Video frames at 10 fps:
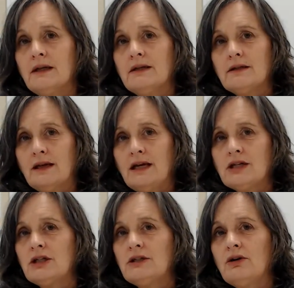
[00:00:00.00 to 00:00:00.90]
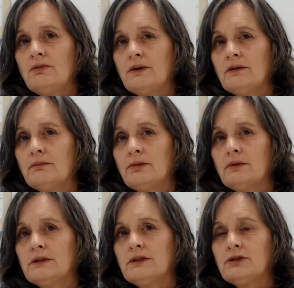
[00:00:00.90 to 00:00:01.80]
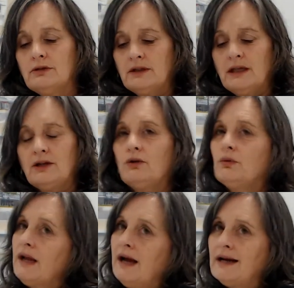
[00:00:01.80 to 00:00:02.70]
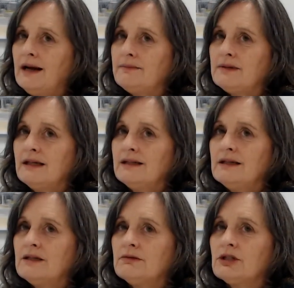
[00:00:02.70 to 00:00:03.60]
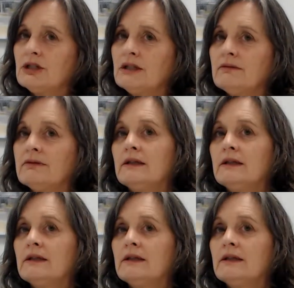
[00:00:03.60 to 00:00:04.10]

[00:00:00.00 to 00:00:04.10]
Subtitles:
Do they actually know what they're employed to do? Do they know what outcomes they need to achieve?